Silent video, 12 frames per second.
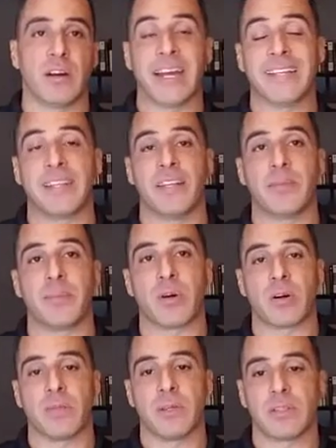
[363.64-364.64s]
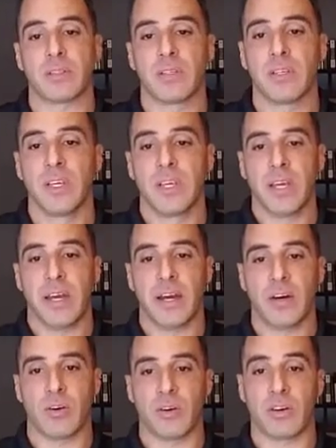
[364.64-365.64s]
IT departments,
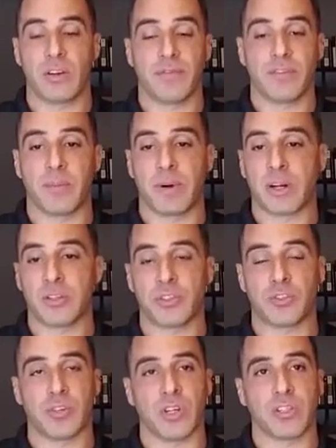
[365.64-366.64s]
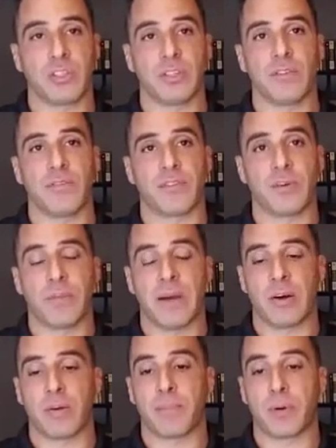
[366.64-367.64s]
from our construction, from
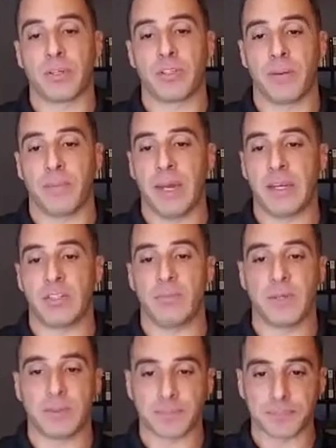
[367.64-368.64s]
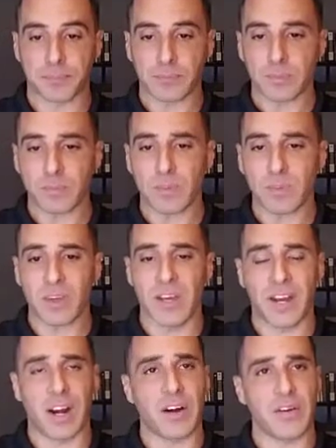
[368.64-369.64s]
our project management,
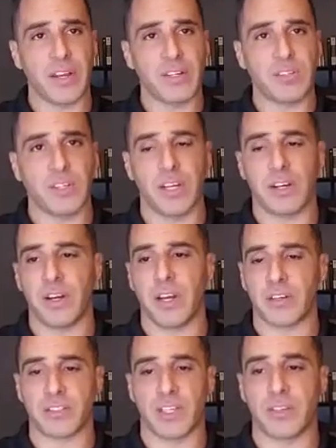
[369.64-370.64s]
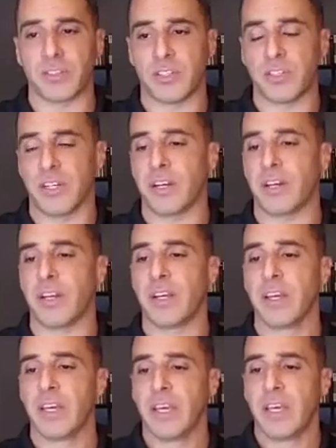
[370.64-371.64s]
our engineering, our sales engineering.
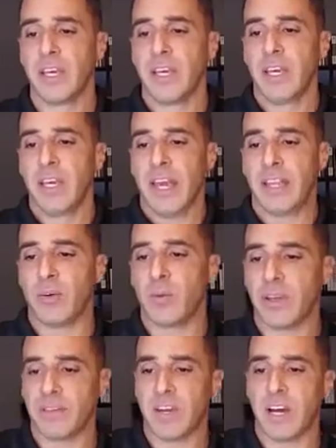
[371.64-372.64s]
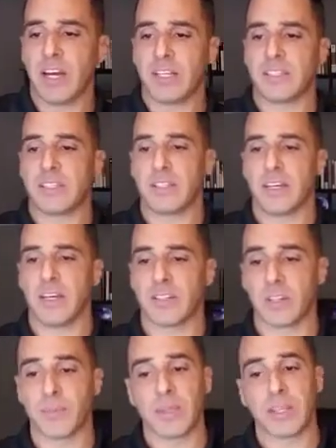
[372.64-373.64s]
And then we have got
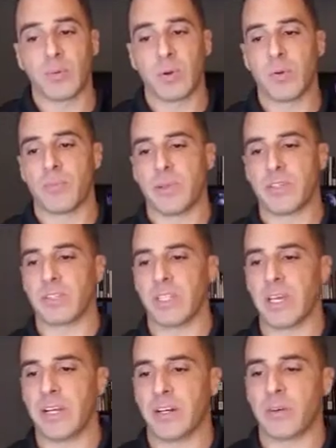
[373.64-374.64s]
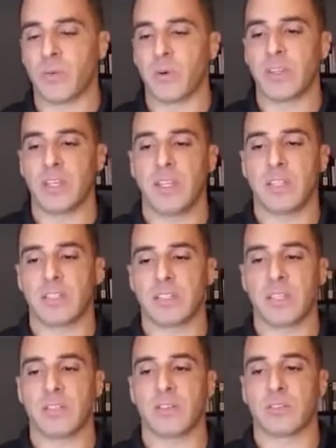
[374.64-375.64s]
something that we will mention later. One thing that
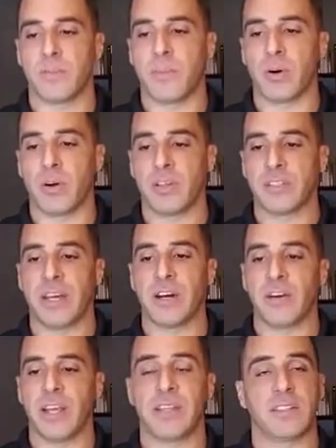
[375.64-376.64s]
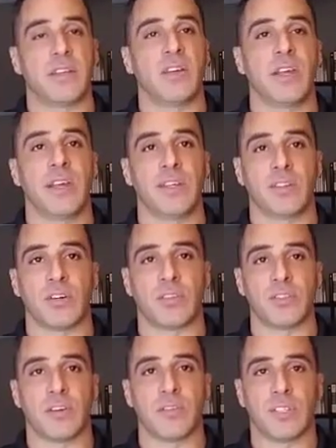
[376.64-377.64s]
sets us apart is our SLAs, our
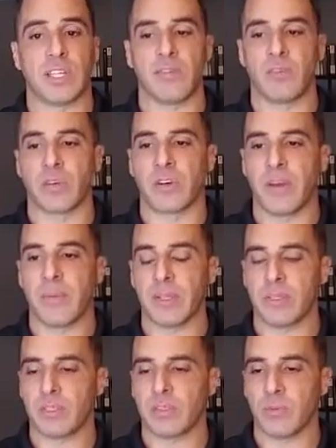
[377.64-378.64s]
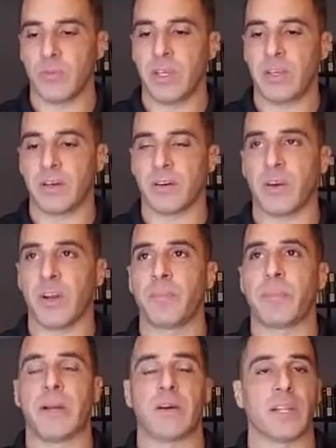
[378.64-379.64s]
service level agreements. We are
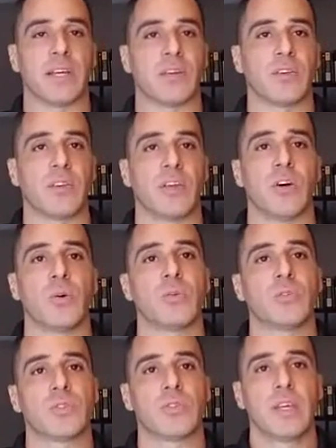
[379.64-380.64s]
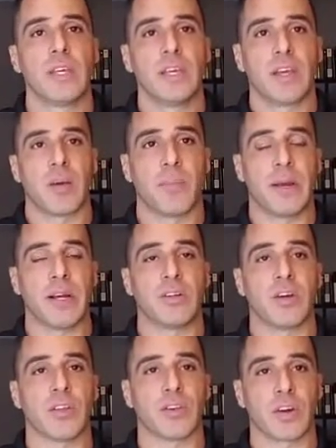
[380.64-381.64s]
unparalleled in those compared
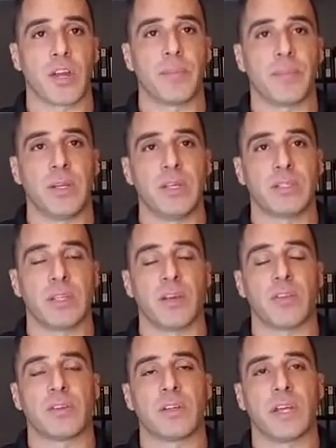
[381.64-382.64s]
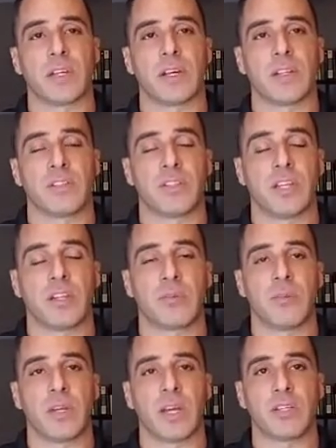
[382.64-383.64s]
to other companies, the other
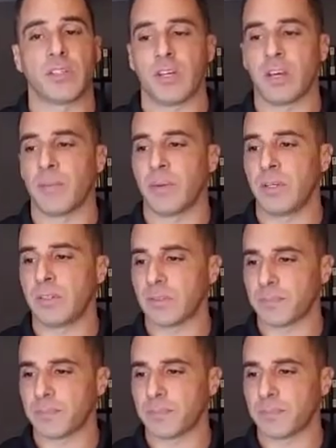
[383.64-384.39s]
telecommunication companies.